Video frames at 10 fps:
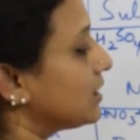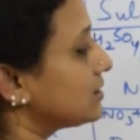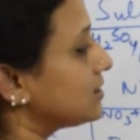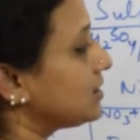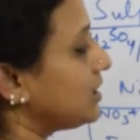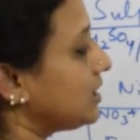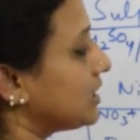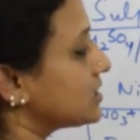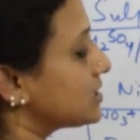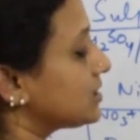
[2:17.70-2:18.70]

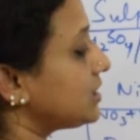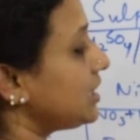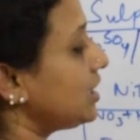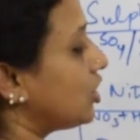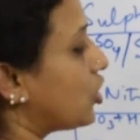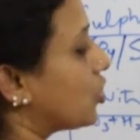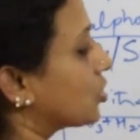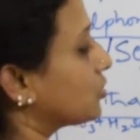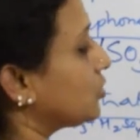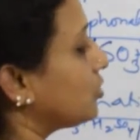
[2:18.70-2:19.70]
CH3
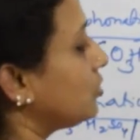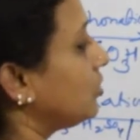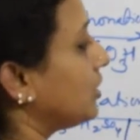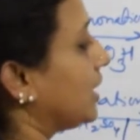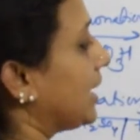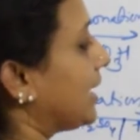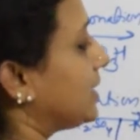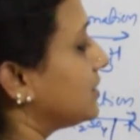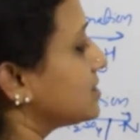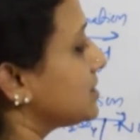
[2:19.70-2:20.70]
ortho
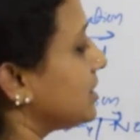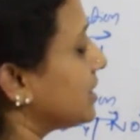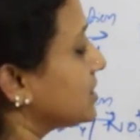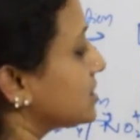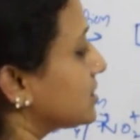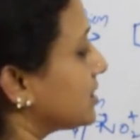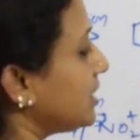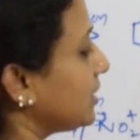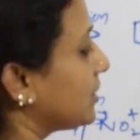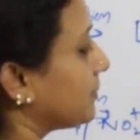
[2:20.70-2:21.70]
and
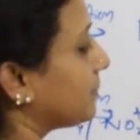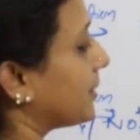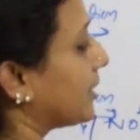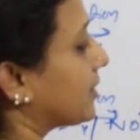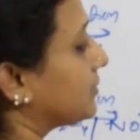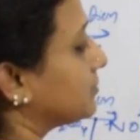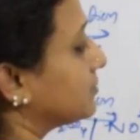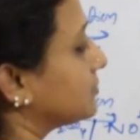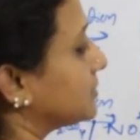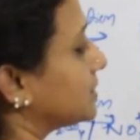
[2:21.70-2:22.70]
CH3 para.
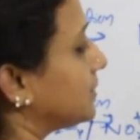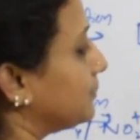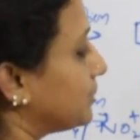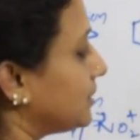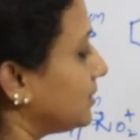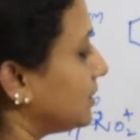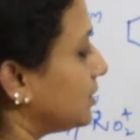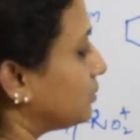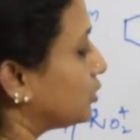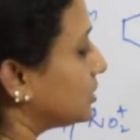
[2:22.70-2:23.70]
Simple,
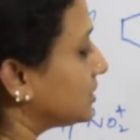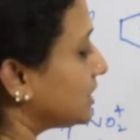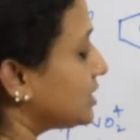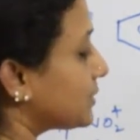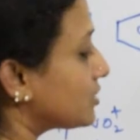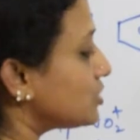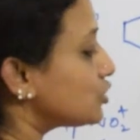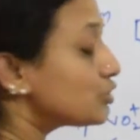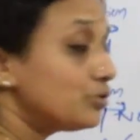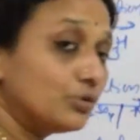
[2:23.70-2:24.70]
both the sides, because you
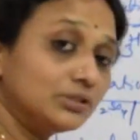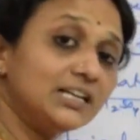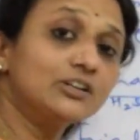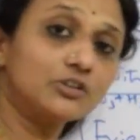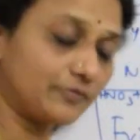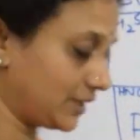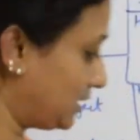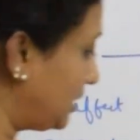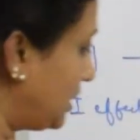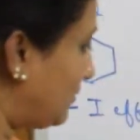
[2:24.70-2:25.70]
should know the electrophile.
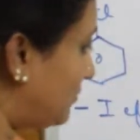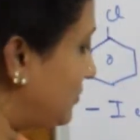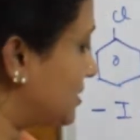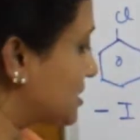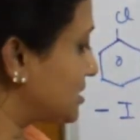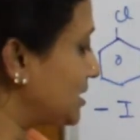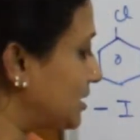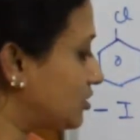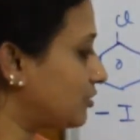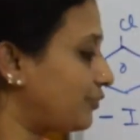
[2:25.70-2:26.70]
This is the
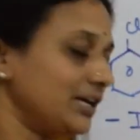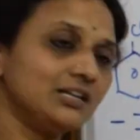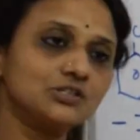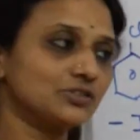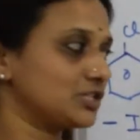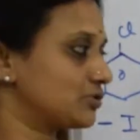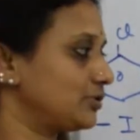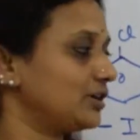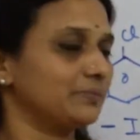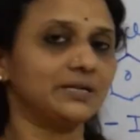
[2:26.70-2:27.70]
electrophile, so that's going
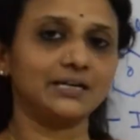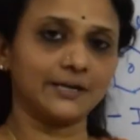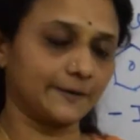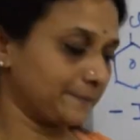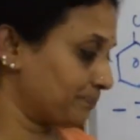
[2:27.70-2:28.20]
to come and attack.